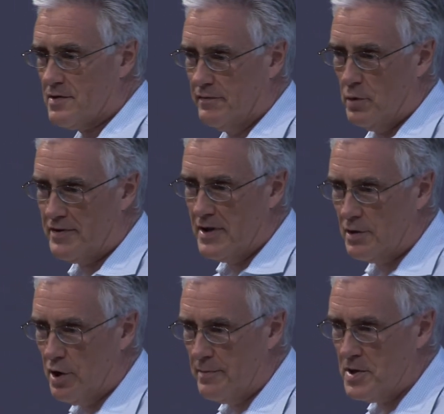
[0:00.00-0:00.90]
of what the
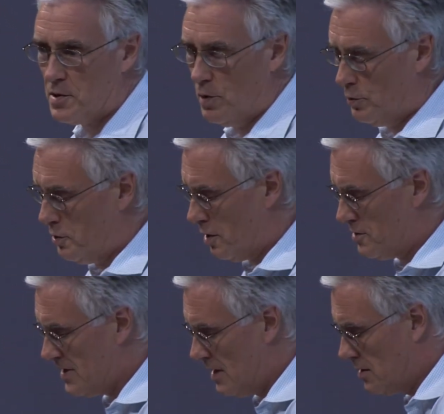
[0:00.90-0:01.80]
economists called
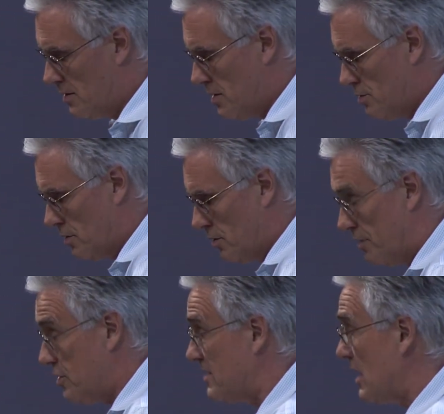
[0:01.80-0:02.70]
non-state contingent
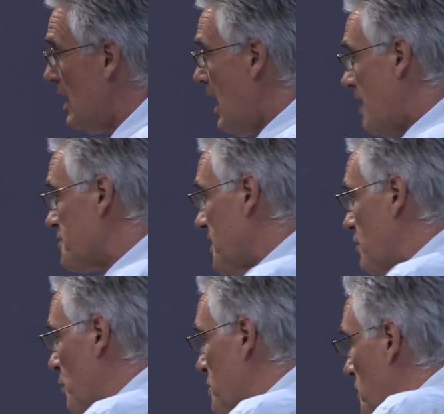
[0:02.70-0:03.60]
contracts. And so there was a